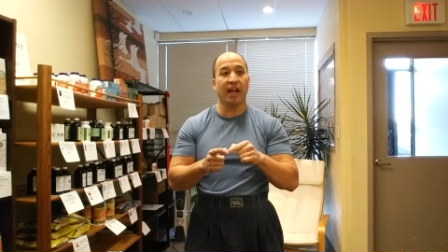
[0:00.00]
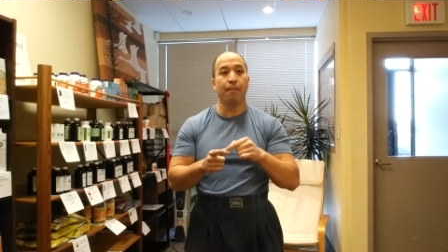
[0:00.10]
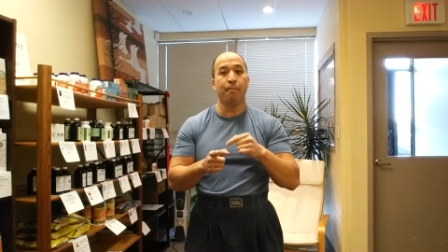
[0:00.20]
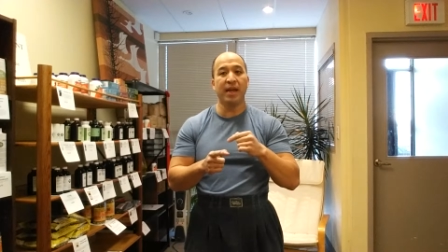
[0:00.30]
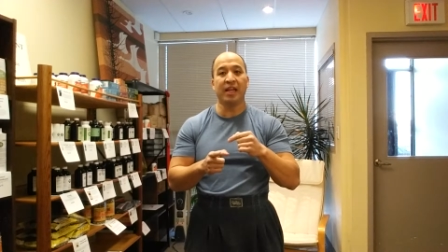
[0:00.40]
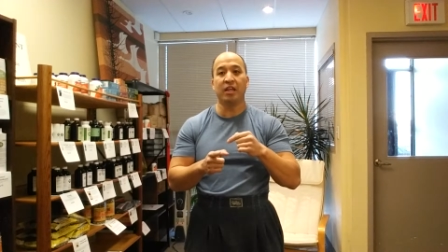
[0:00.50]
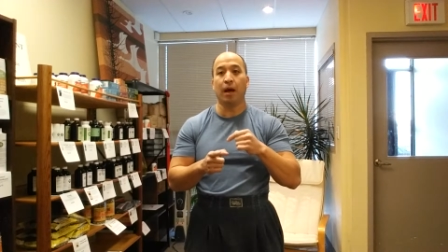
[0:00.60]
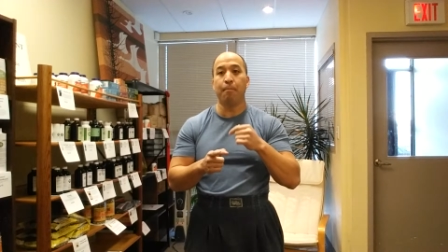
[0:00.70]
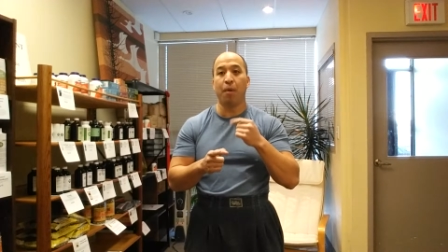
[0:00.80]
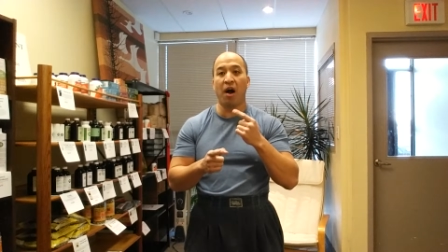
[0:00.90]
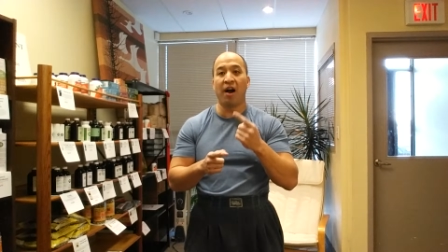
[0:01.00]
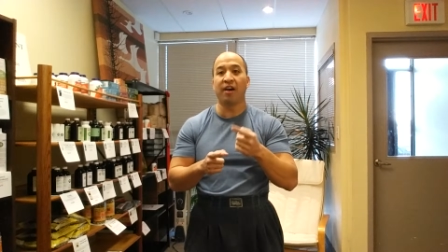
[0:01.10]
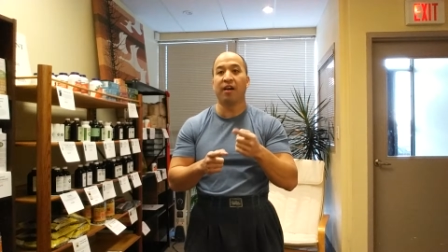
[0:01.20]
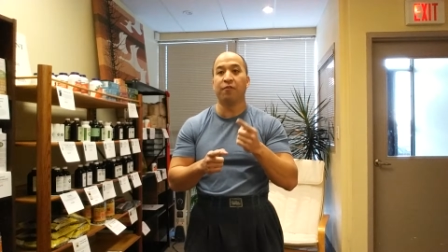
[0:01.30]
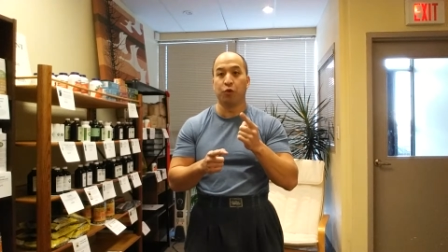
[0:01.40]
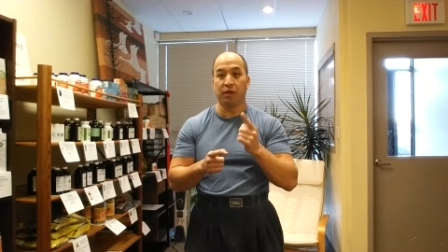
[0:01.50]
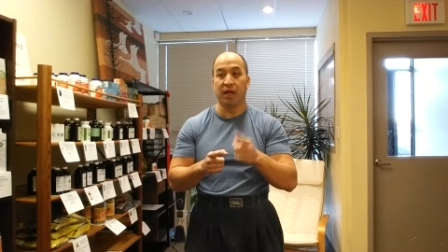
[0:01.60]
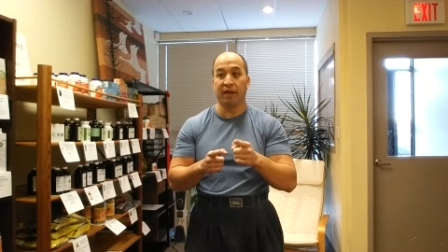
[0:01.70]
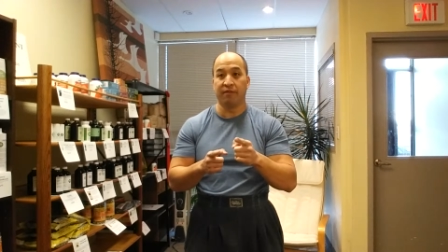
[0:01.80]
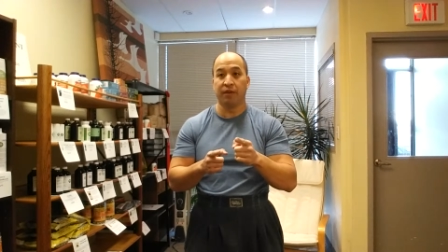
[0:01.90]
And make it a part of your
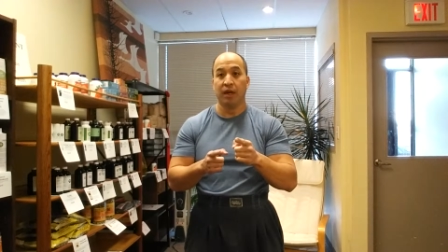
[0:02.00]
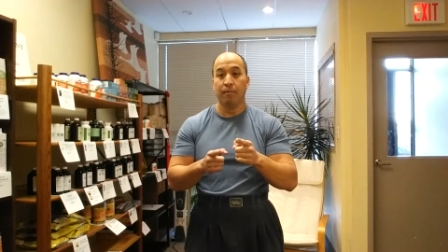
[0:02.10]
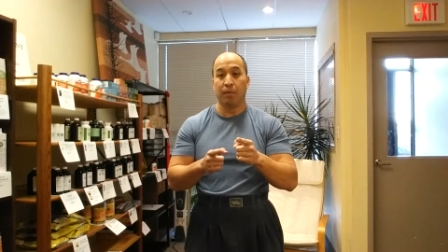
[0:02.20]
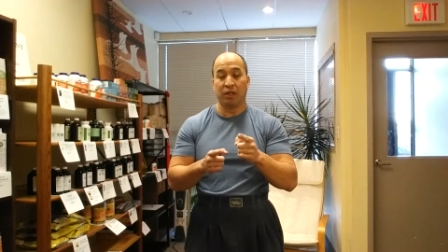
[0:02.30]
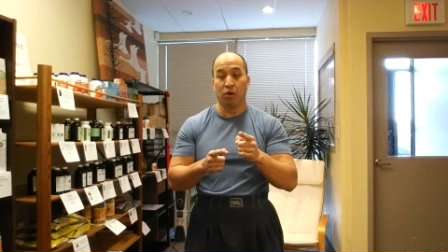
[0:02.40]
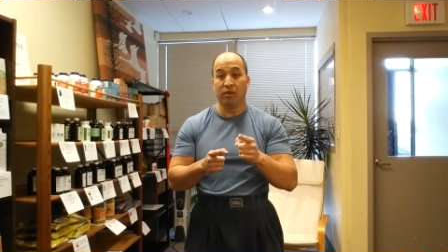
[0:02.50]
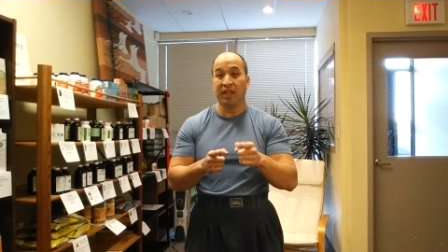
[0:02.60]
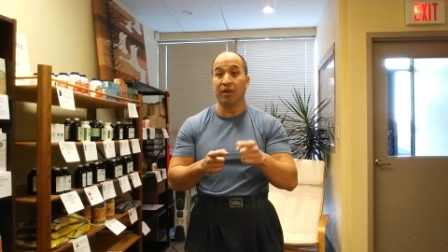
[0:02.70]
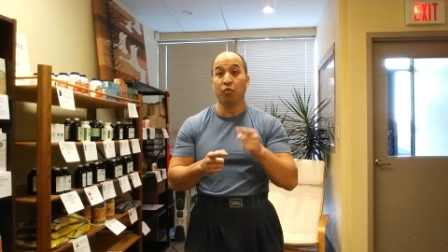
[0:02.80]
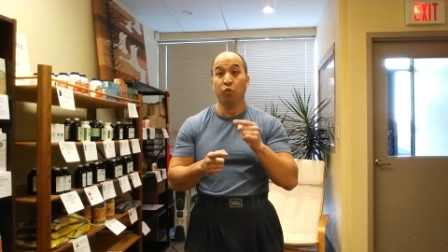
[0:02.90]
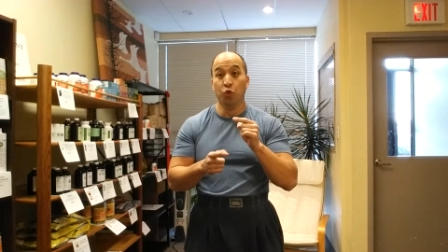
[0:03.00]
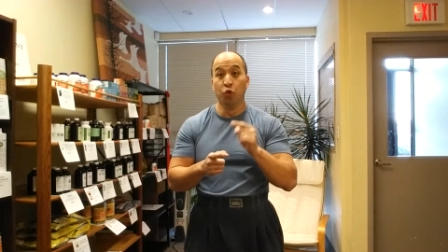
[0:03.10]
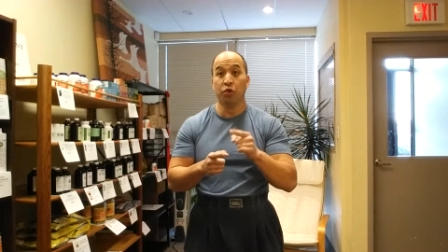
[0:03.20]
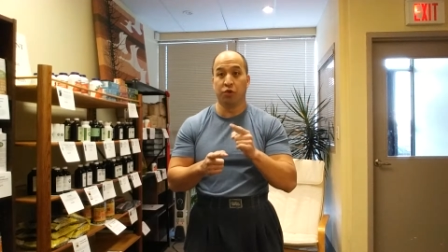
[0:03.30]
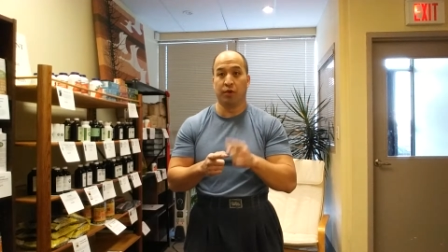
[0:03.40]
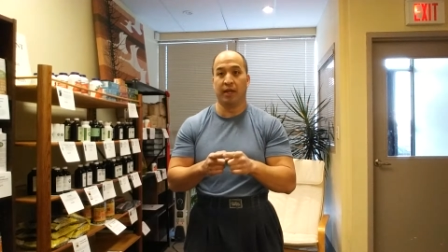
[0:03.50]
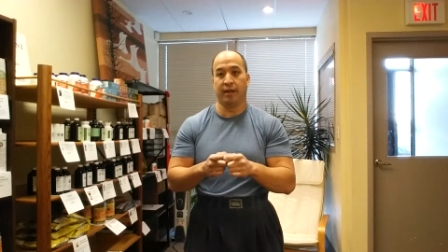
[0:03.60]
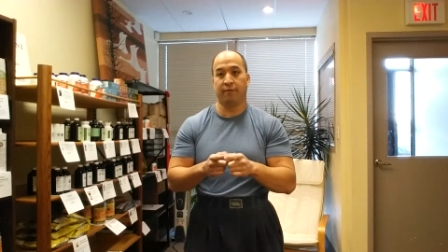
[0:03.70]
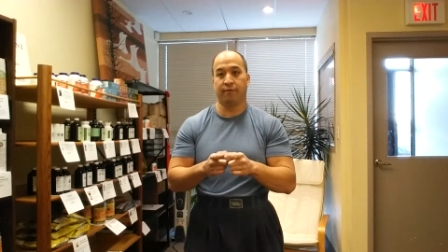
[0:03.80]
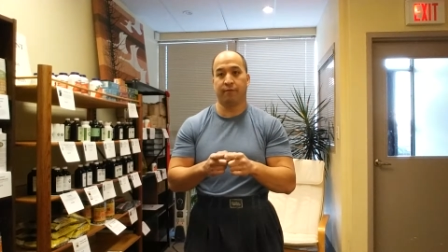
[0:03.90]
life, but don't let it rule your
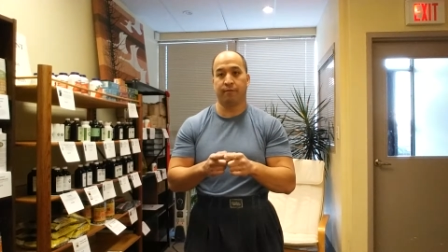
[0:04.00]
life,